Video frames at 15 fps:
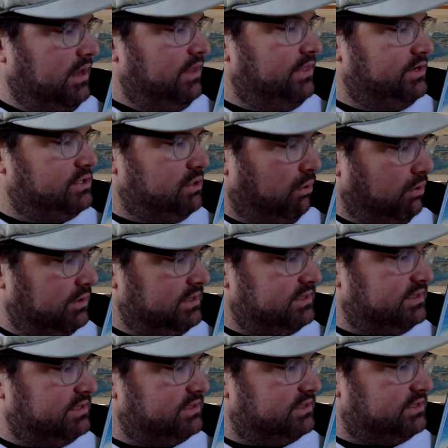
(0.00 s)
The
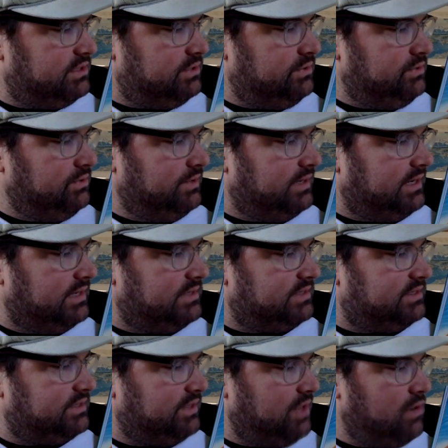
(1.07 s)
tortoise's tune gets
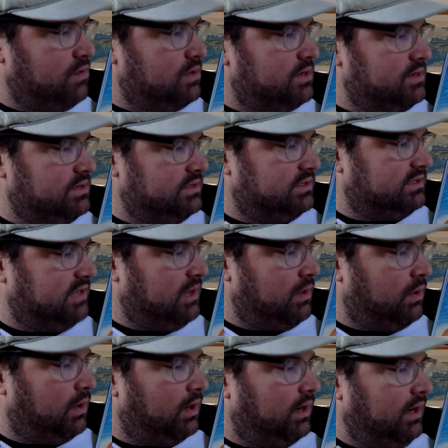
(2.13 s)
slower and
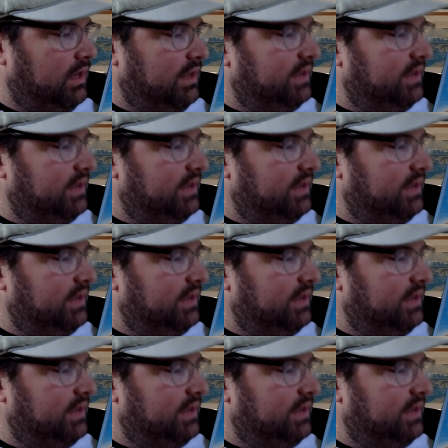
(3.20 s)
slower